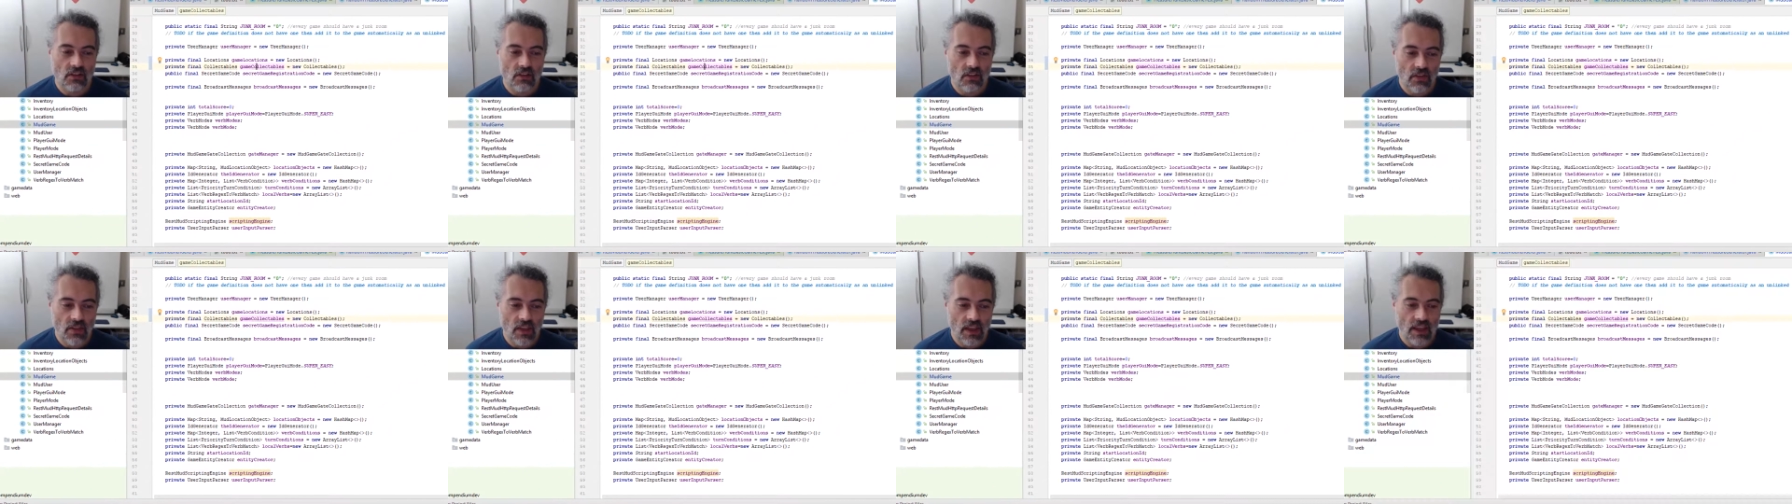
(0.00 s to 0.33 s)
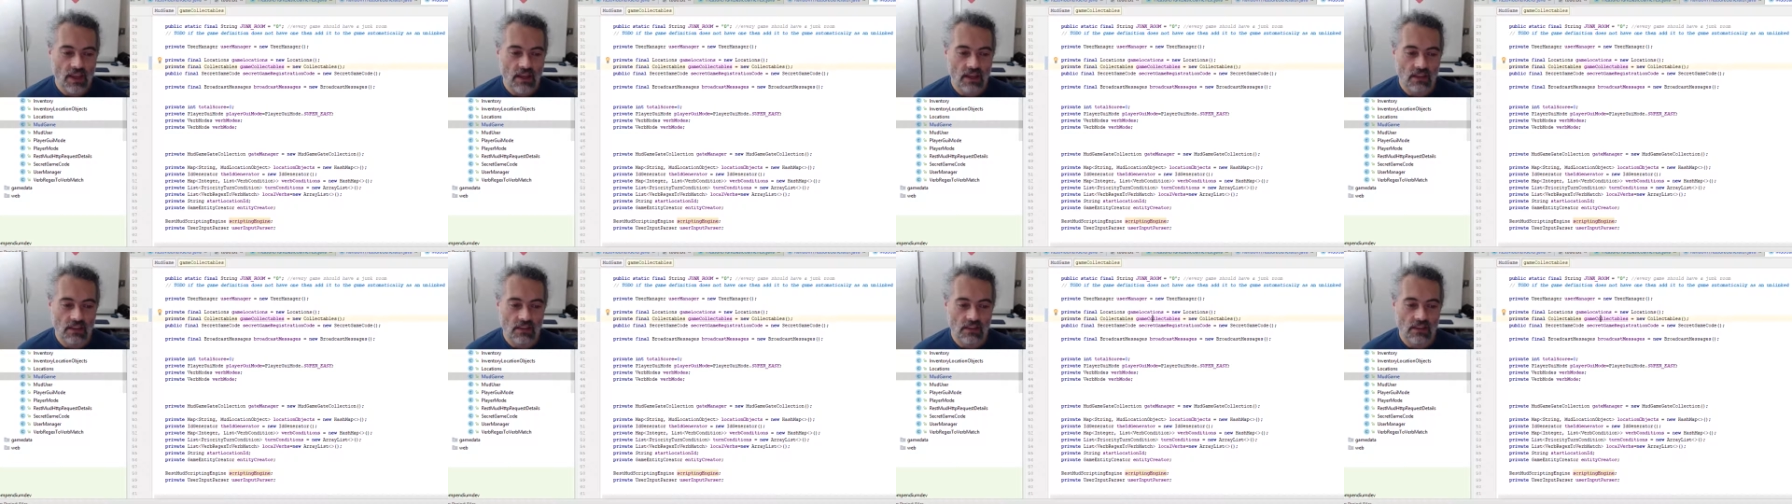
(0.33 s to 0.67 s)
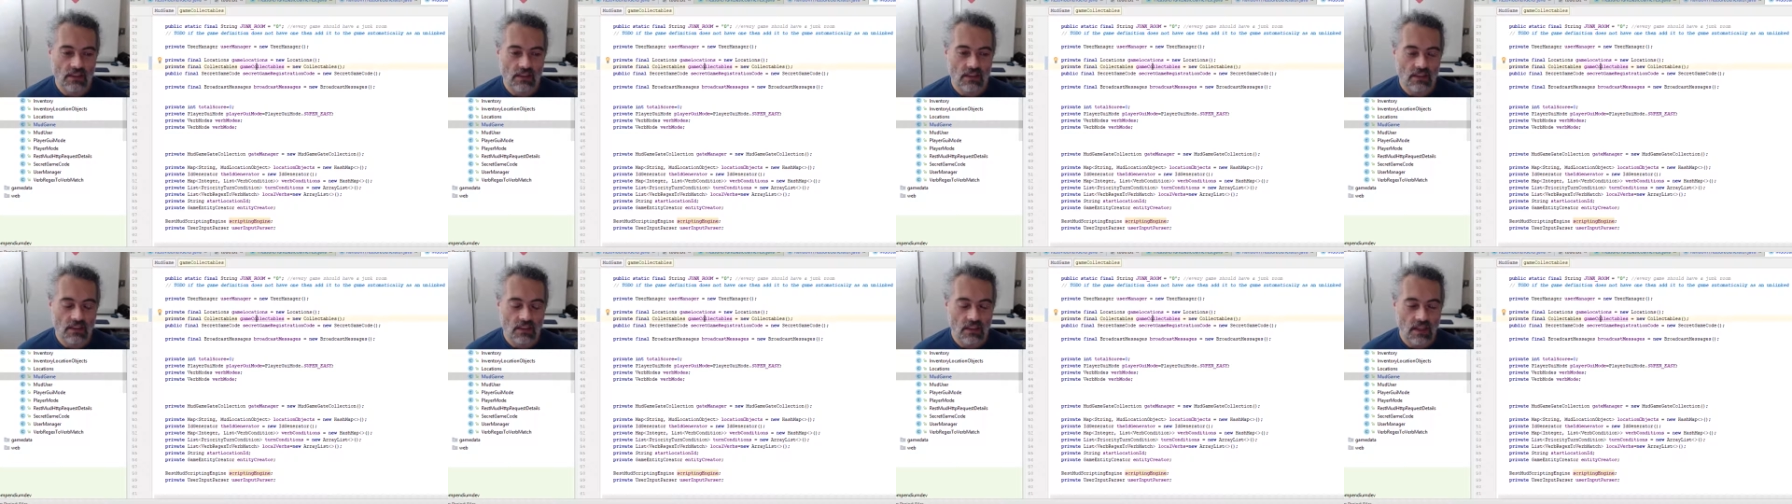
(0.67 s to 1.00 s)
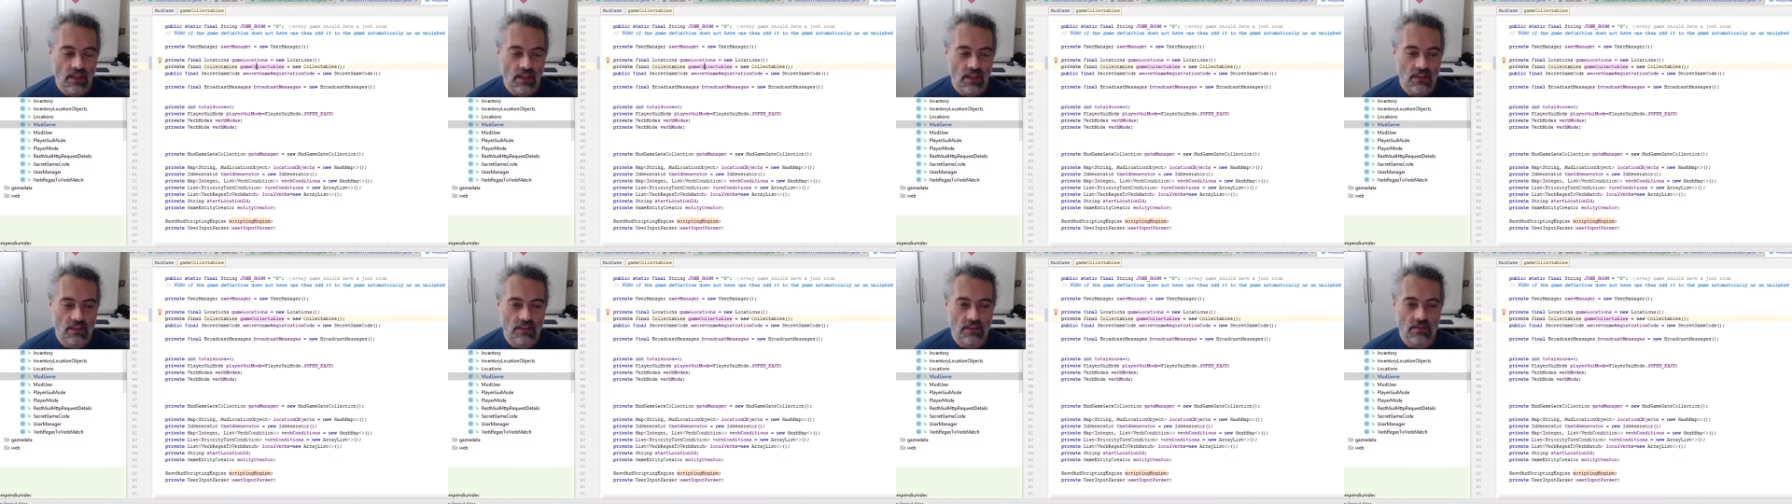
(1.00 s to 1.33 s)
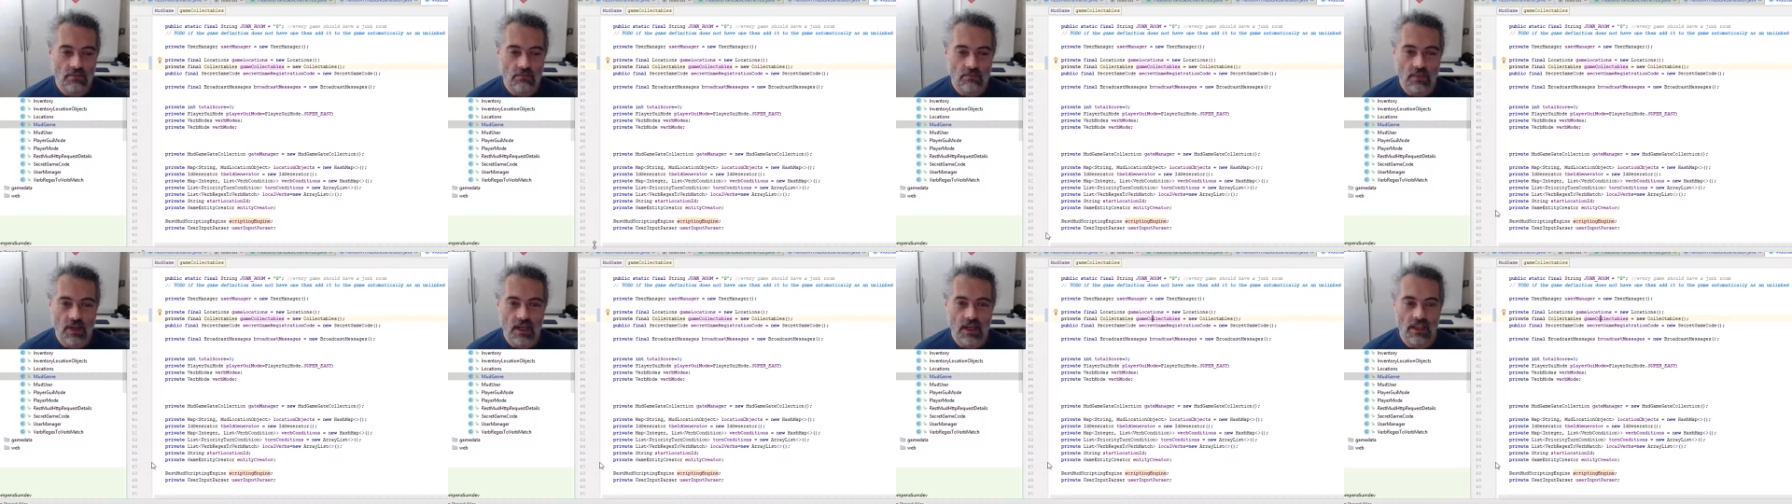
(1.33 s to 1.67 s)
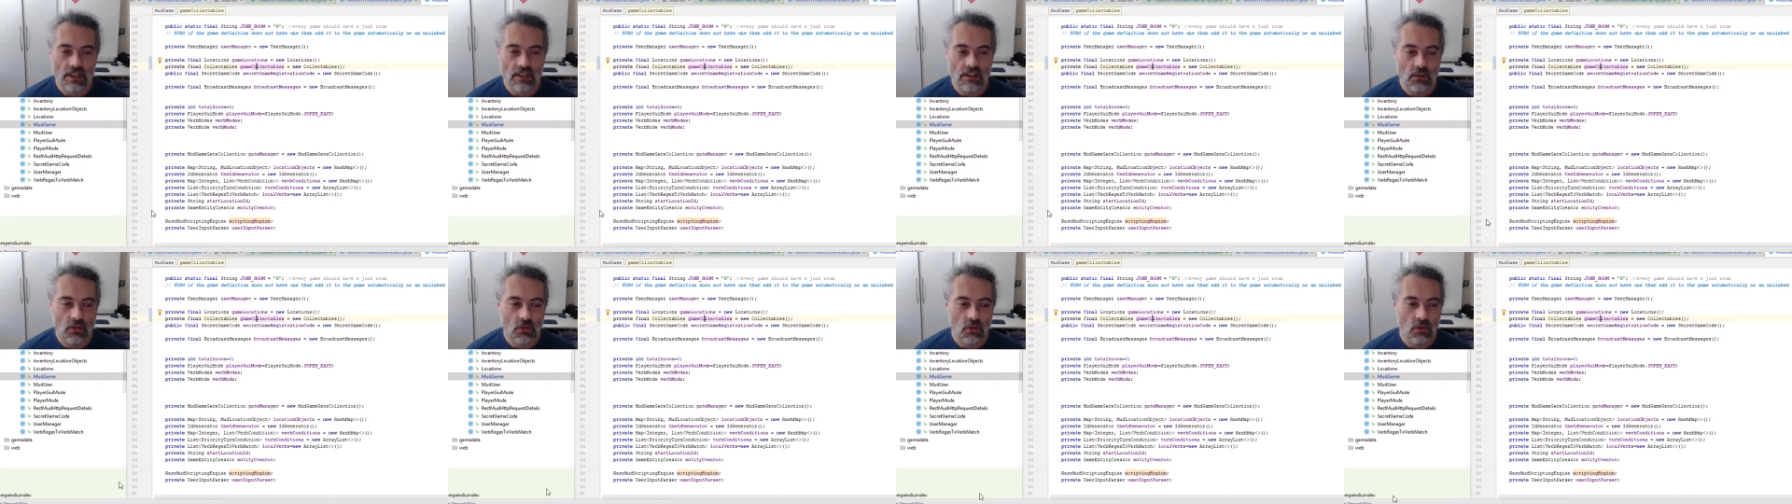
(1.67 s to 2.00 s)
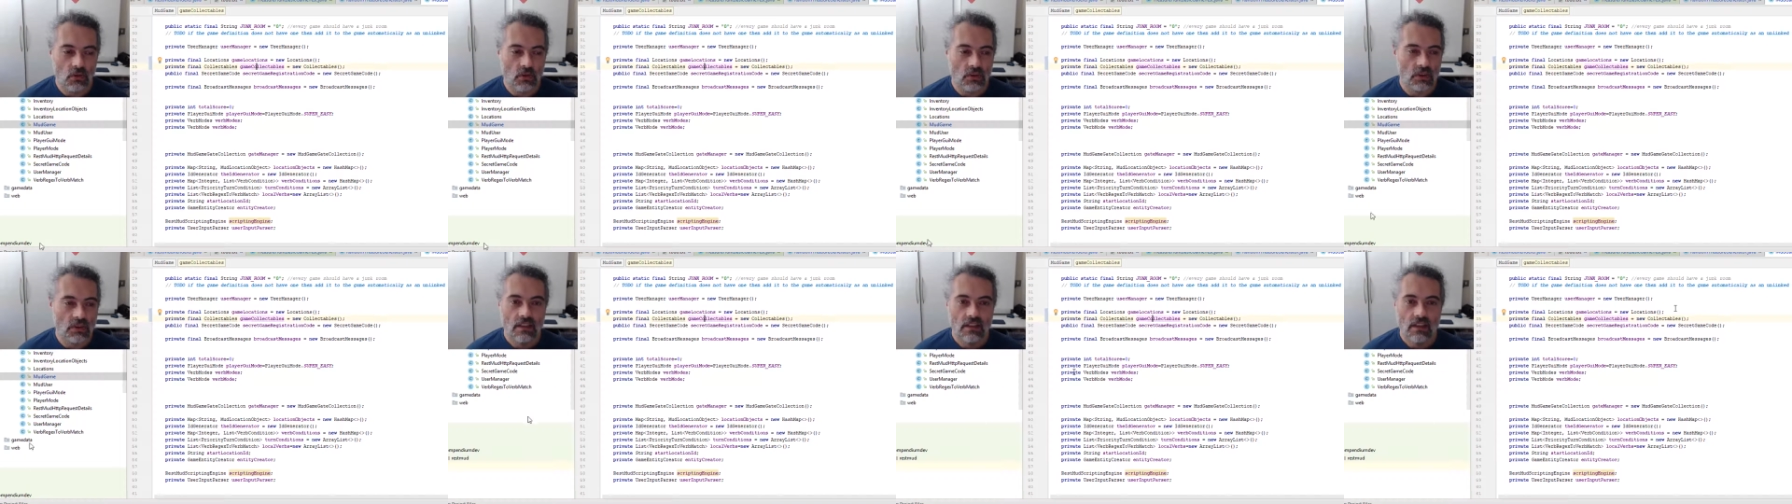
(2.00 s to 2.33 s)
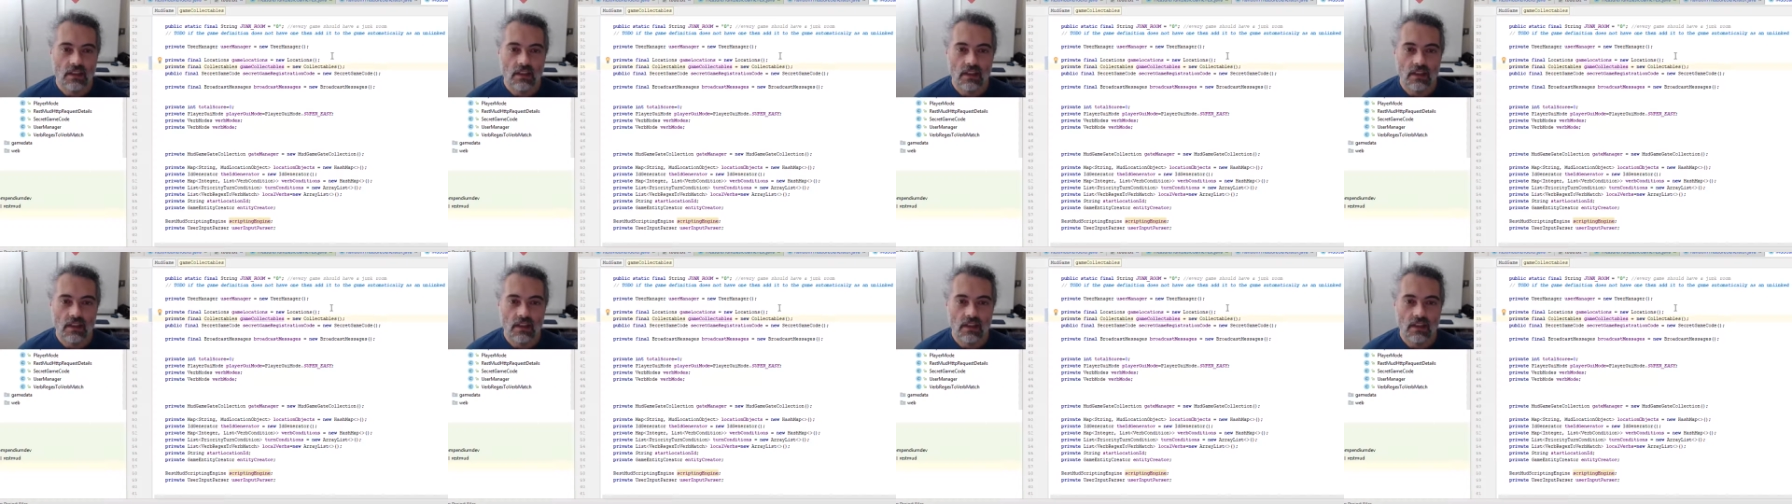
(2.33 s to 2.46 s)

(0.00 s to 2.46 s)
things in my code.